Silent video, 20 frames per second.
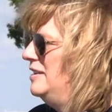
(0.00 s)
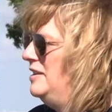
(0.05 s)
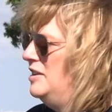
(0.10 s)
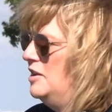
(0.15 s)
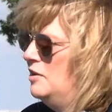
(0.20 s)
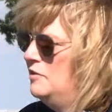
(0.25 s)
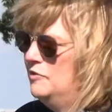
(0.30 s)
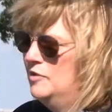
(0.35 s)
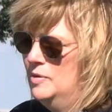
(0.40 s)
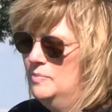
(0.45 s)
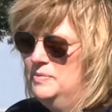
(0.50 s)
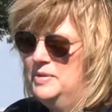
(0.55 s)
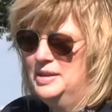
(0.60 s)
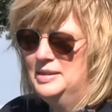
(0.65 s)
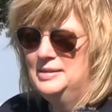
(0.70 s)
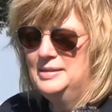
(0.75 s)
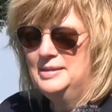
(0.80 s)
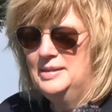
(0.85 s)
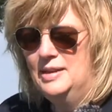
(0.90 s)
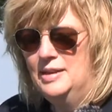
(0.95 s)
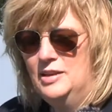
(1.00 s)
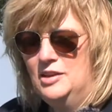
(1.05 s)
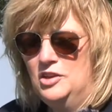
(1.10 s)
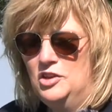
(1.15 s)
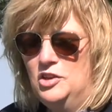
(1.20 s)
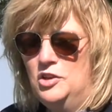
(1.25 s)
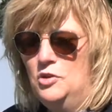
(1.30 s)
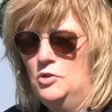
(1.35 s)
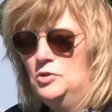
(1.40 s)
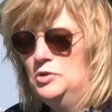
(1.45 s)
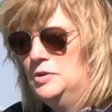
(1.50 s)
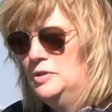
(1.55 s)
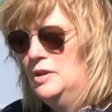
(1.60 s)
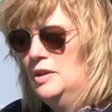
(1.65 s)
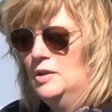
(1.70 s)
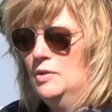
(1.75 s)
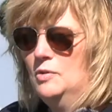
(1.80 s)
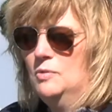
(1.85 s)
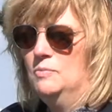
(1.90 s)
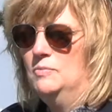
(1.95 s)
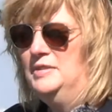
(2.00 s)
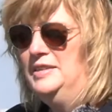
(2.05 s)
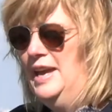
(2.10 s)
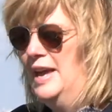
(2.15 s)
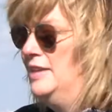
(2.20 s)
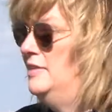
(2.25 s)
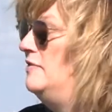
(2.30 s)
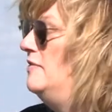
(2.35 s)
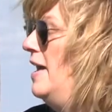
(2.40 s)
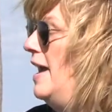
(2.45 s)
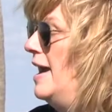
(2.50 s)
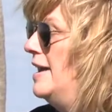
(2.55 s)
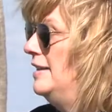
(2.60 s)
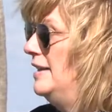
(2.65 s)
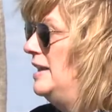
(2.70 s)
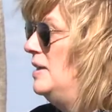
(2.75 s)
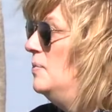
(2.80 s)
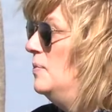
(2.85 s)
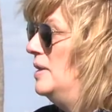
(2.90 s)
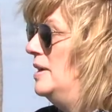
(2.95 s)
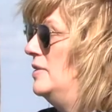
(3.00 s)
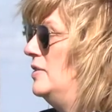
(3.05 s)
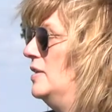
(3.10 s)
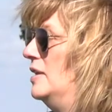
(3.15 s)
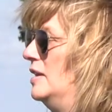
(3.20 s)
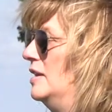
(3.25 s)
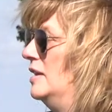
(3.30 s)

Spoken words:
you know, from this huge Death Valley with